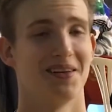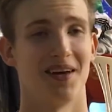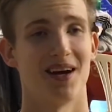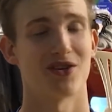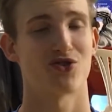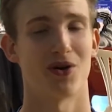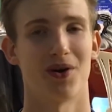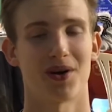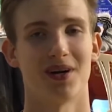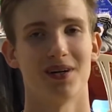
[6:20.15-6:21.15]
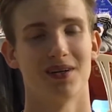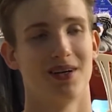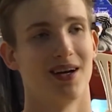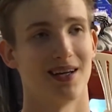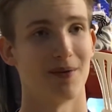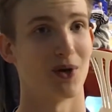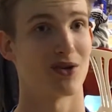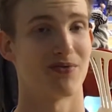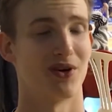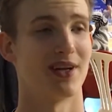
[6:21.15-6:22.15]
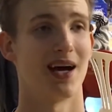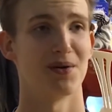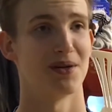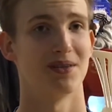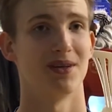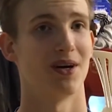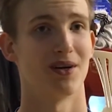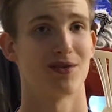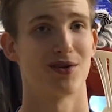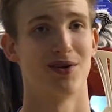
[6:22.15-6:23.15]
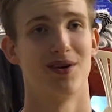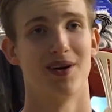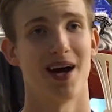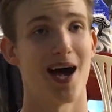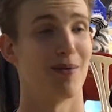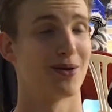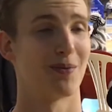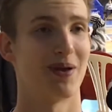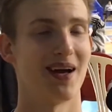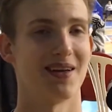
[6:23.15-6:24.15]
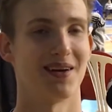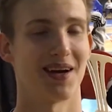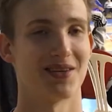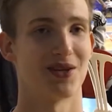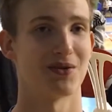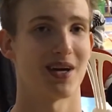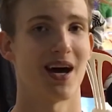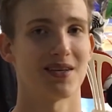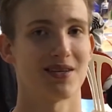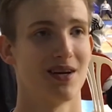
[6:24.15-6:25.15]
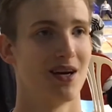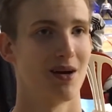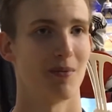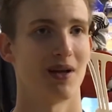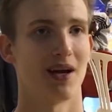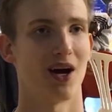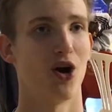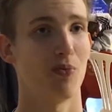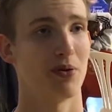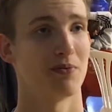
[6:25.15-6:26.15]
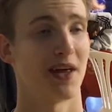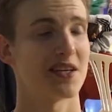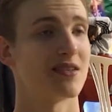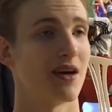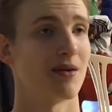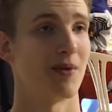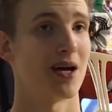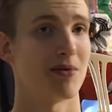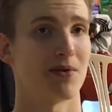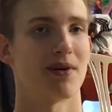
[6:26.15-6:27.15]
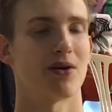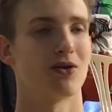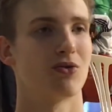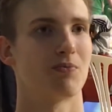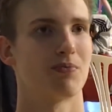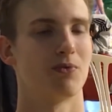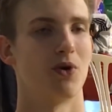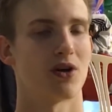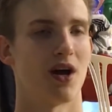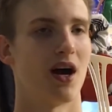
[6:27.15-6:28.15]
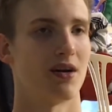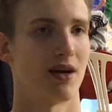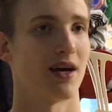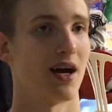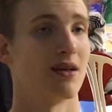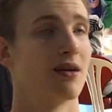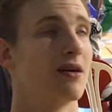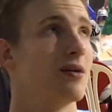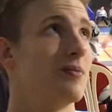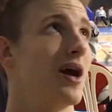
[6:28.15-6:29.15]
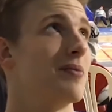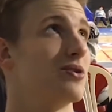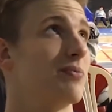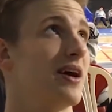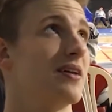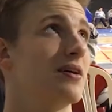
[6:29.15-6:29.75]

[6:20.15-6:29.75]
They're stronger, and I'm not for now not able to play there against those guys. But I hope next year, maybe if I'm going to work hard, I can be able to play there.